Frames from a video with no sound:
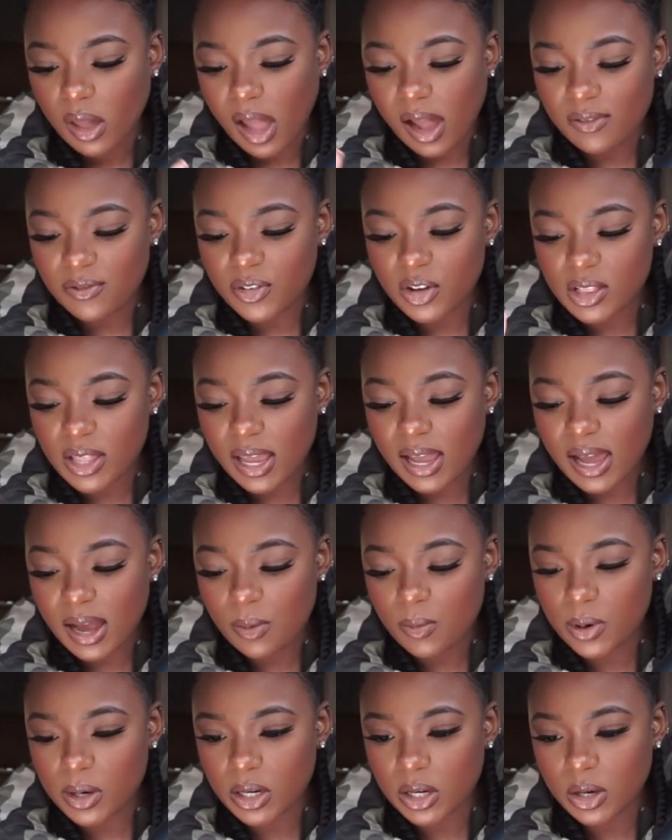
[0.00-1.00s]
I feel like I
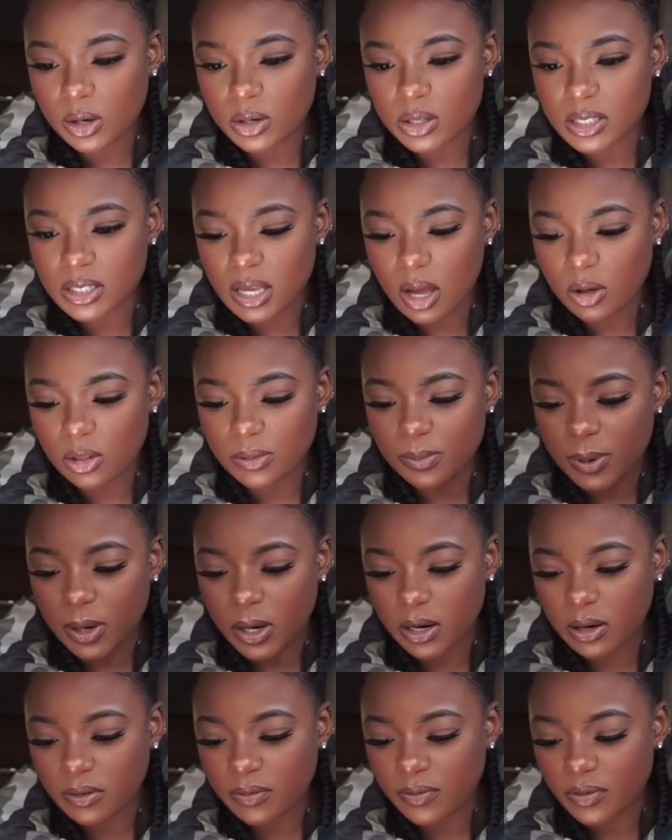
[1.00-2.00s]
want to go to South
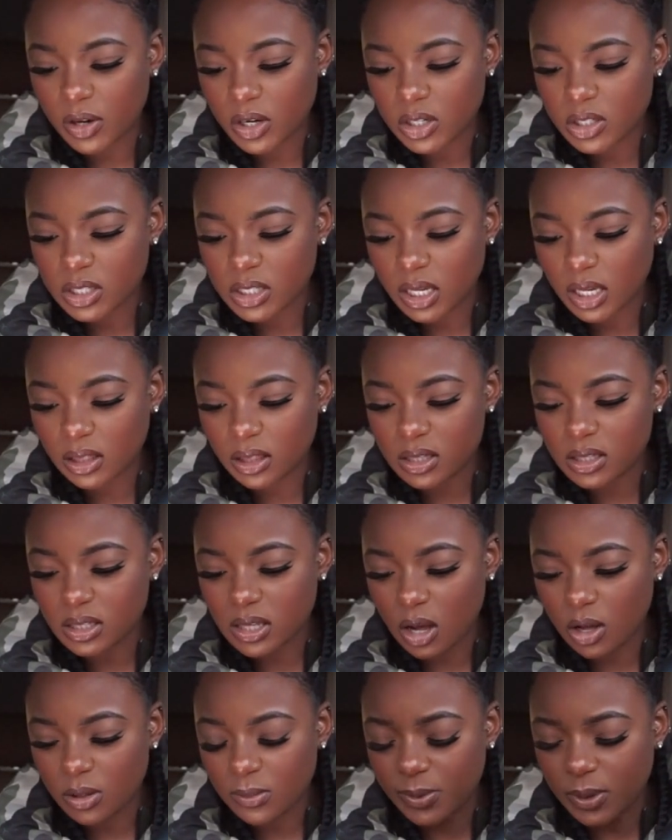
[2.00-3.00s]
Park first, like the
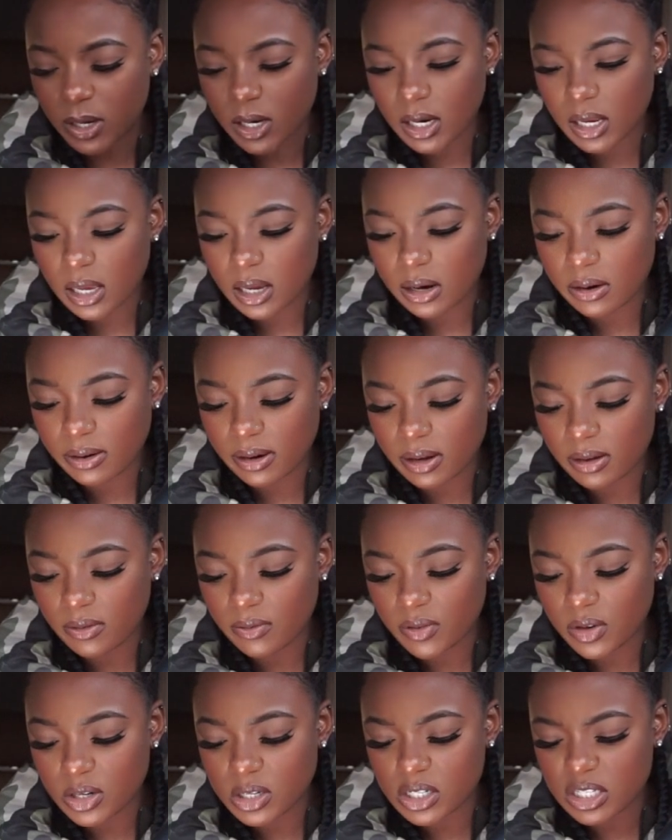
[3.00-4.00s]
South Park area
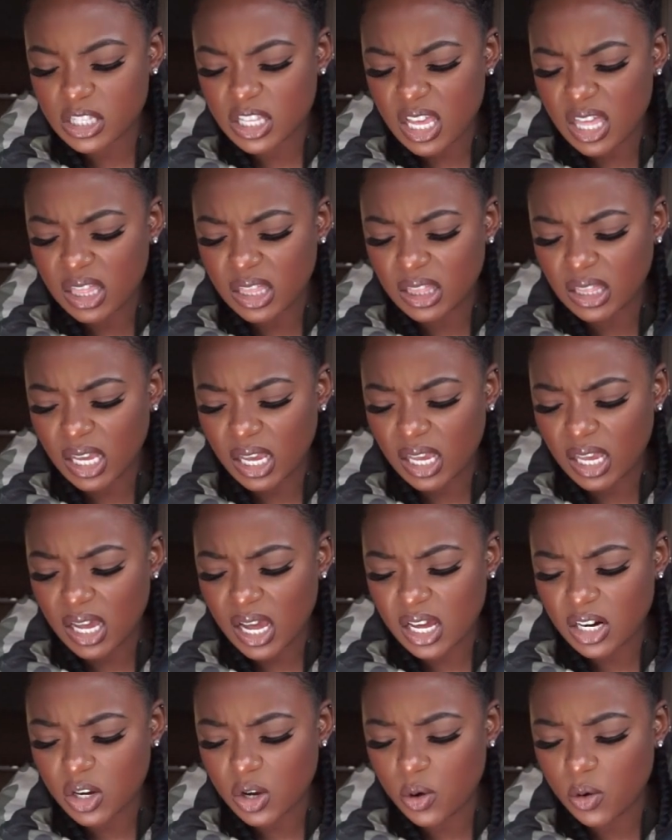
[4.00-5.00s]
first, and like
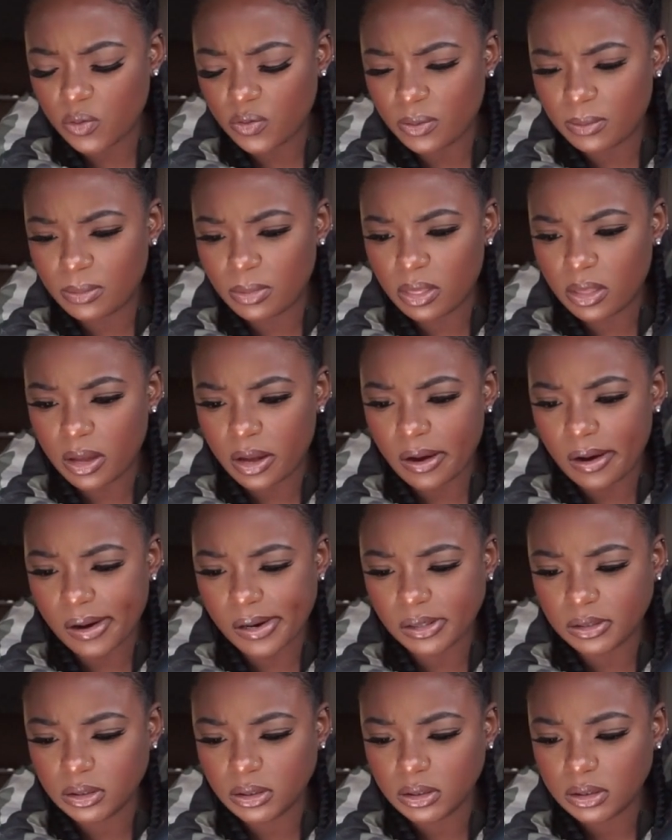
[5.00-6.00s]
kind of go from
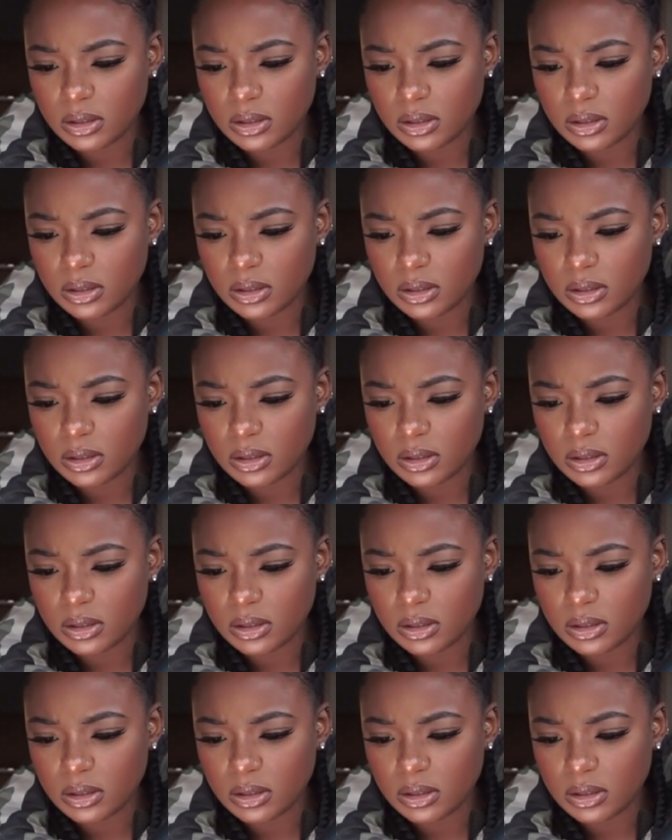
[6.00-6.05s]
there.